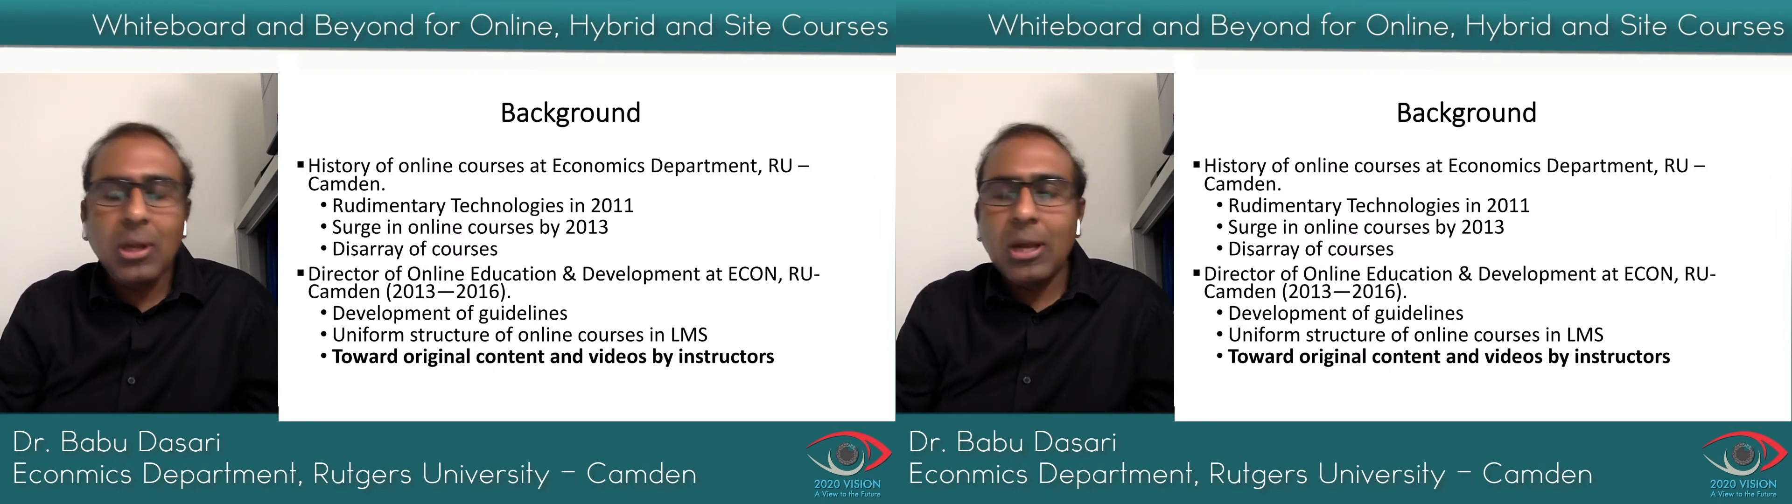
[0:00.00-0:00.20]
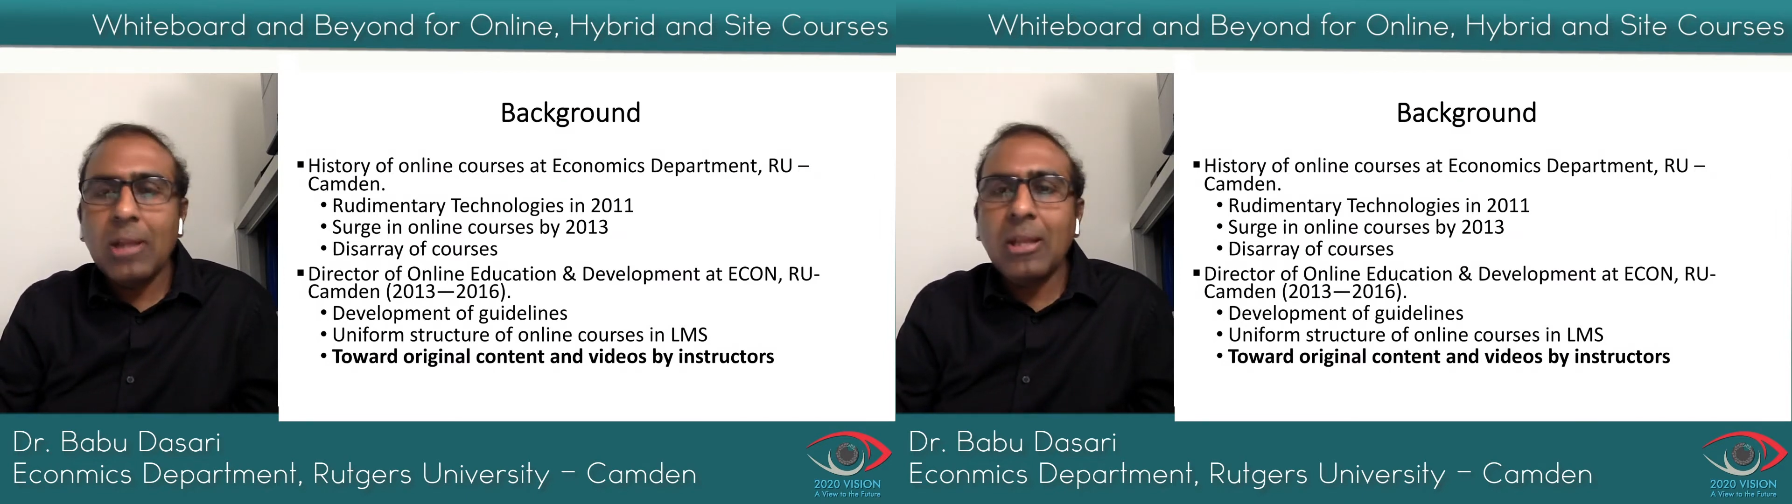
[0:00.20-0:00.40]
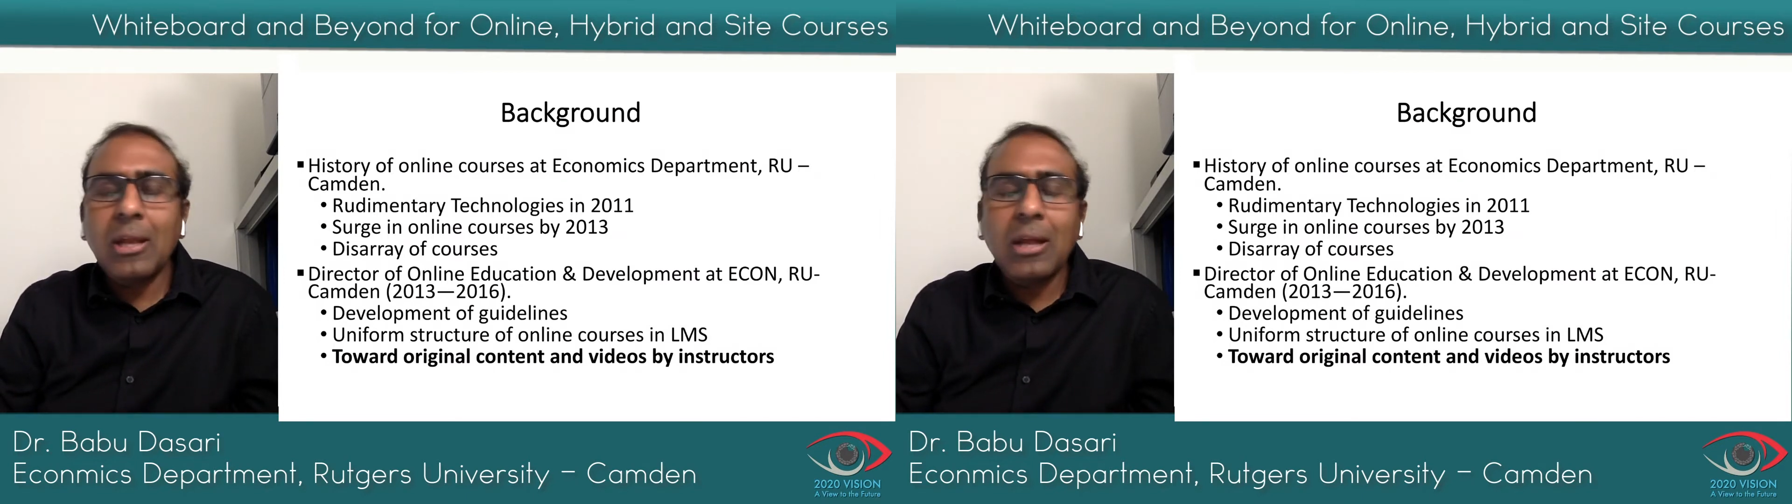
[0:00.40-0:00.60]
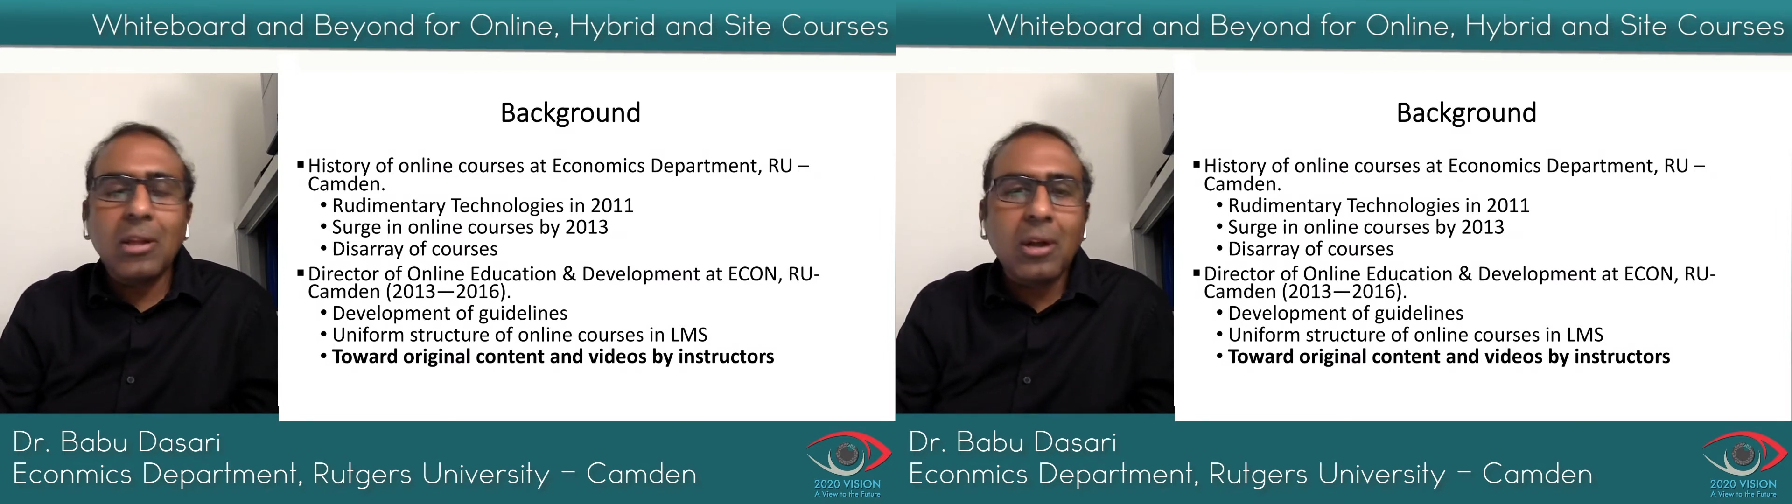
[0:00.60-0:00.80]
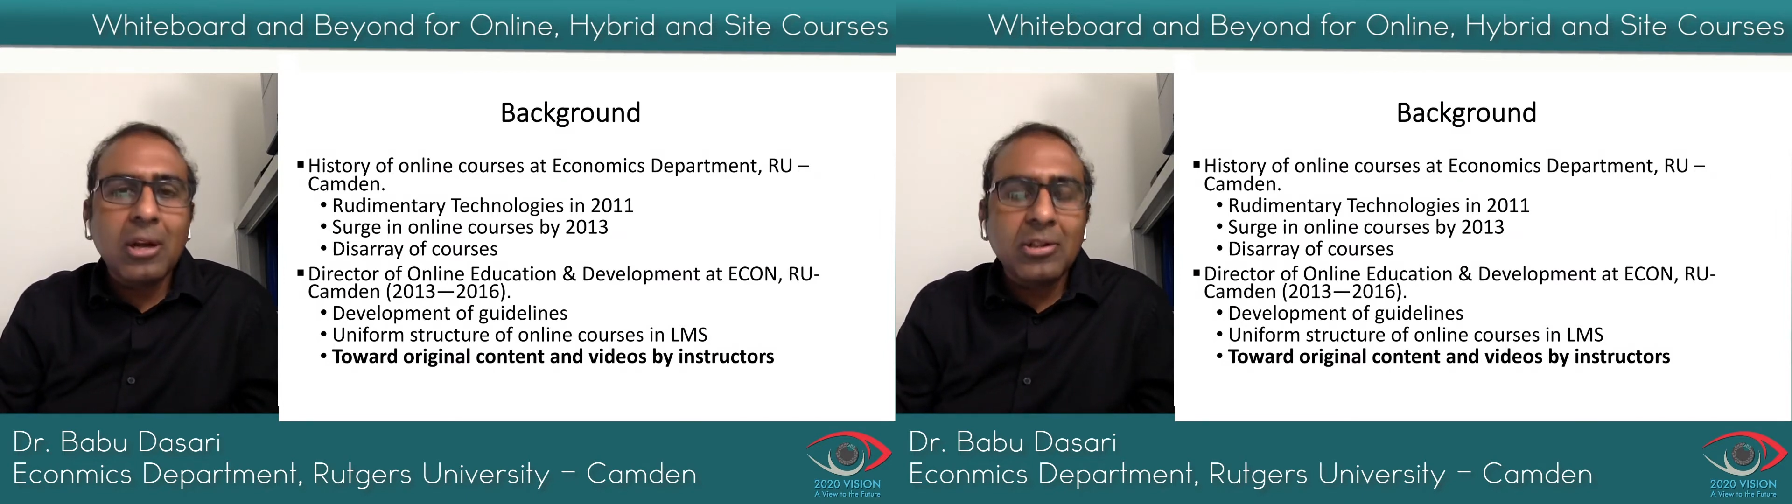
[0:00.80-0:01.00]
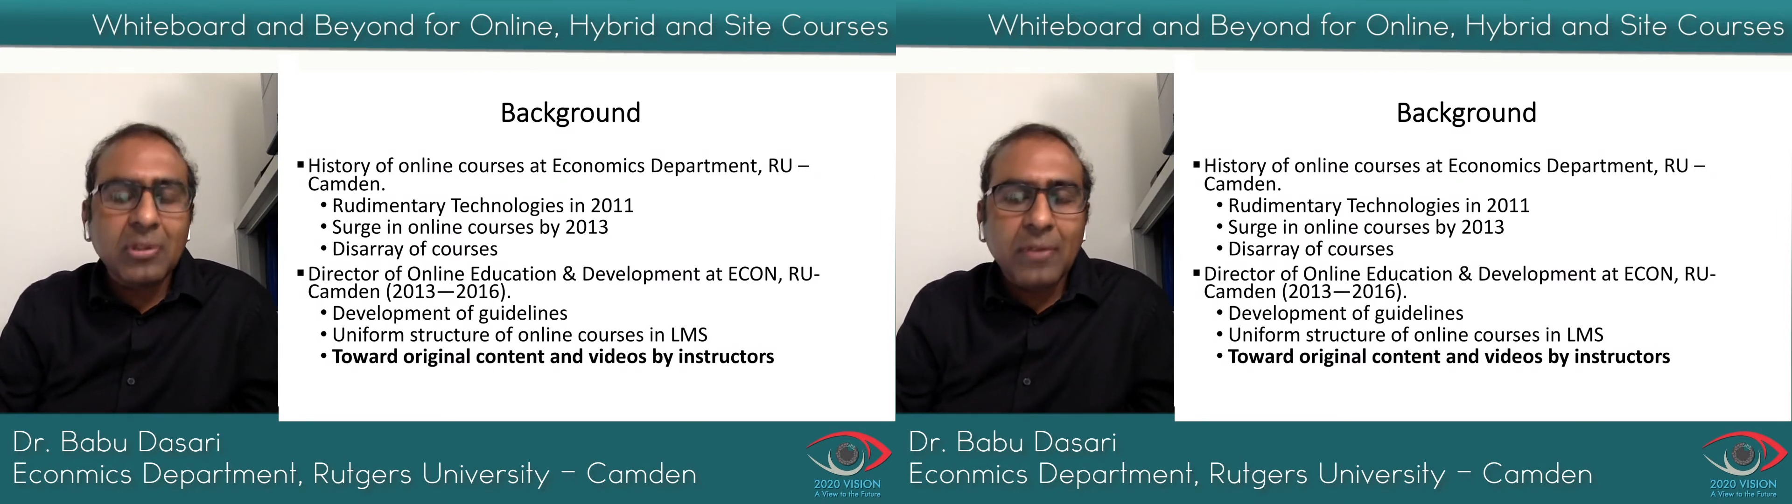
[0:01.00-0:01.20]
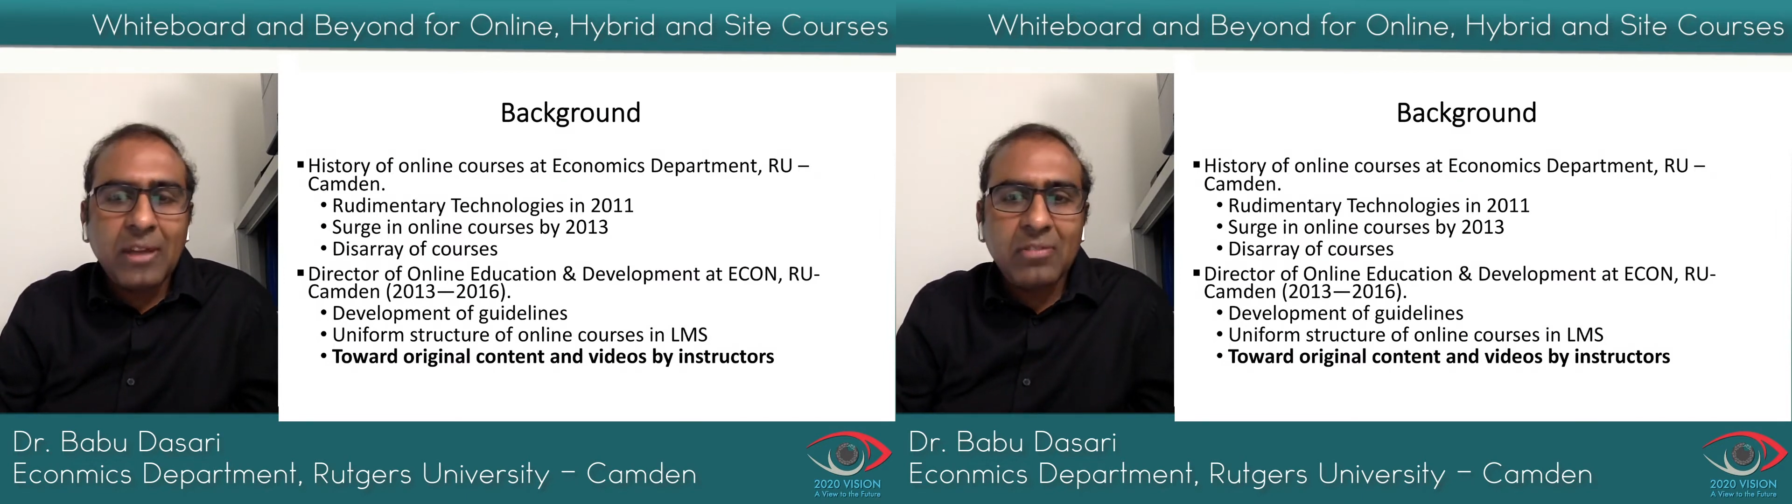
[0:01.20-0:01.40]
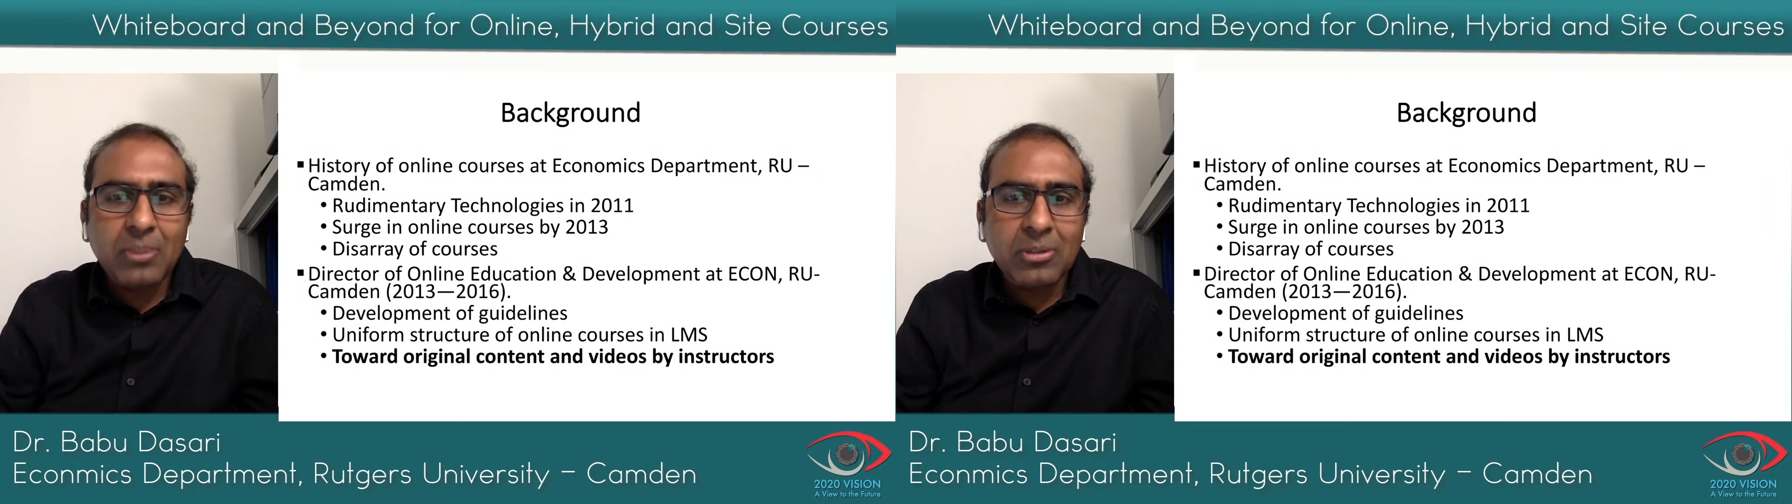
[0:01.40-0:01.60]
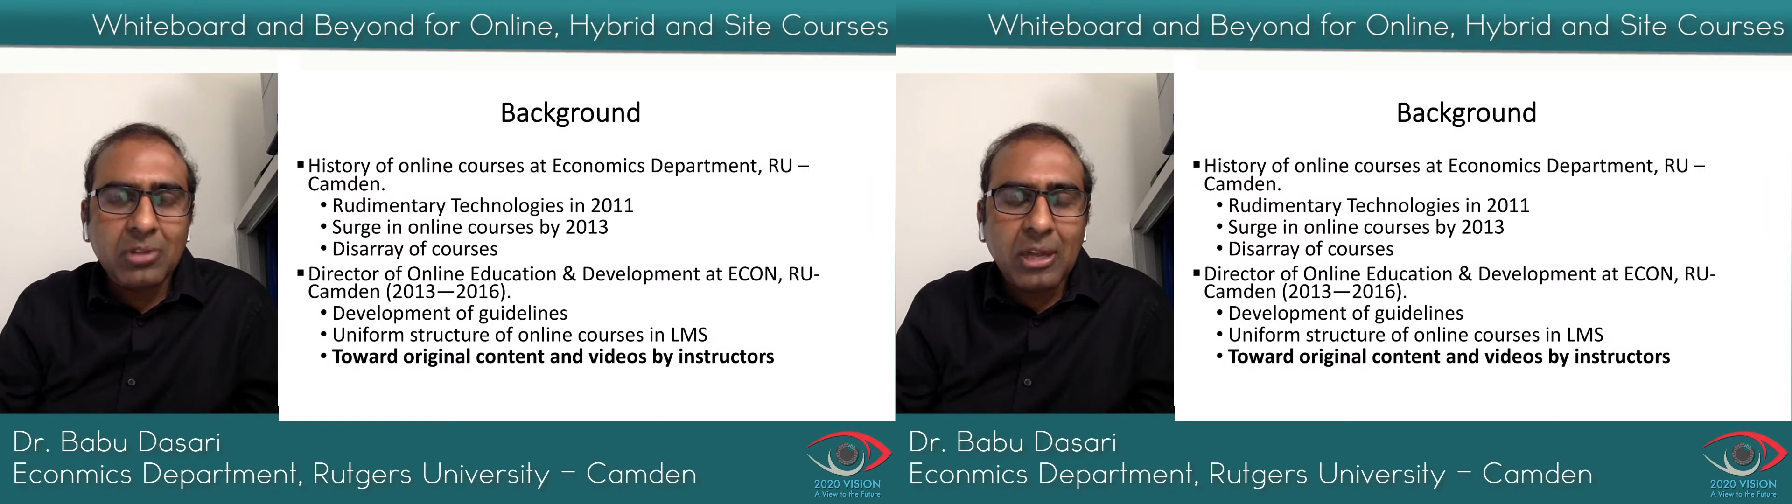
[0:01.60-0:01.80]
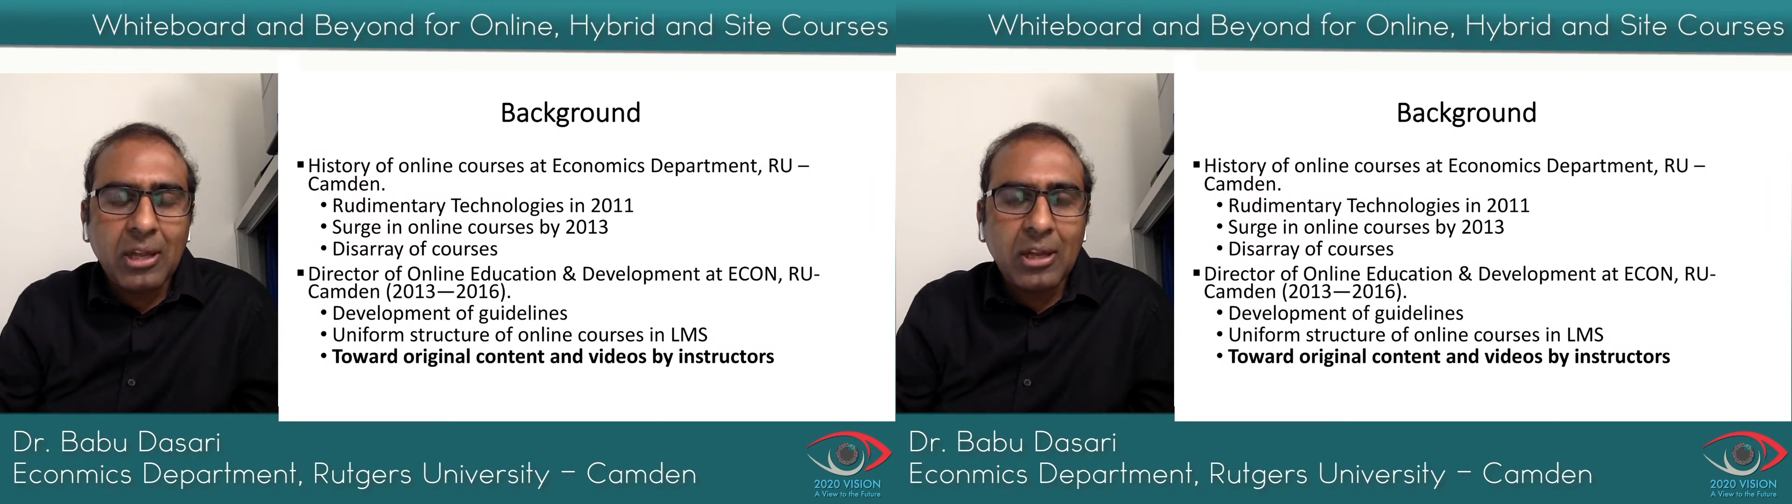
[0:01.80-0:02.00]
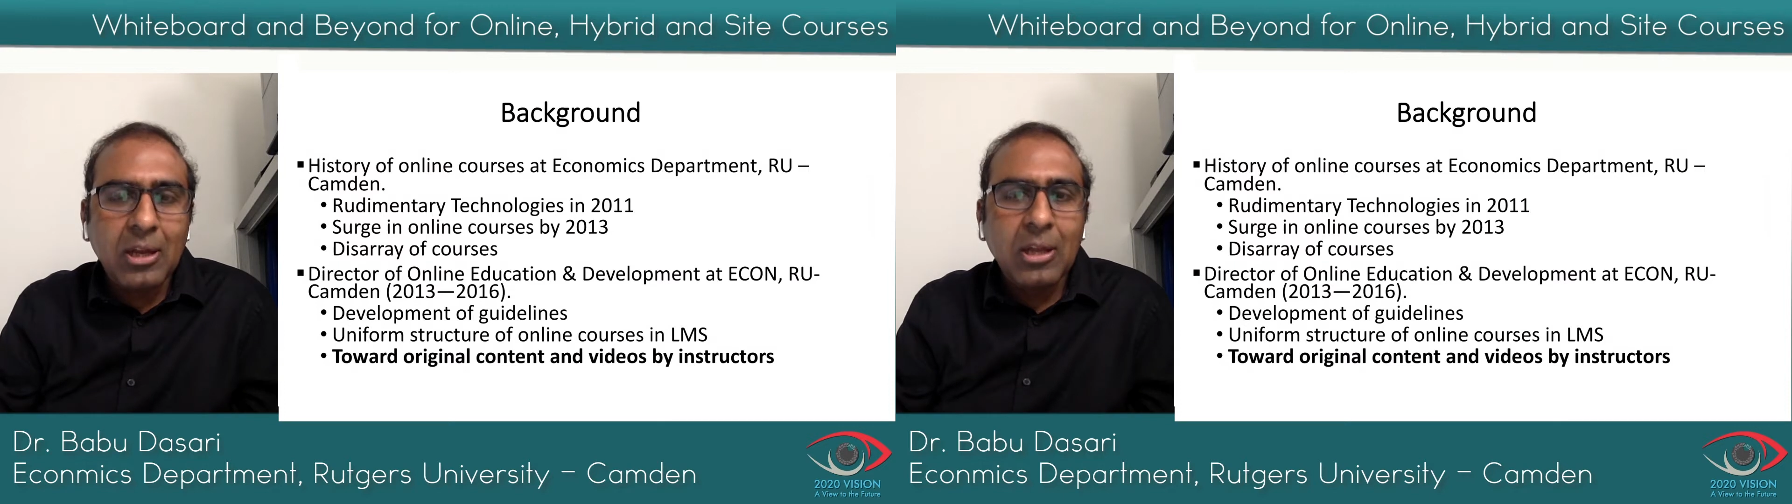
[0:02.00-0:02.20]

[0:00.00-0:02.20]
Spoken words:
and then other kinds of aspects like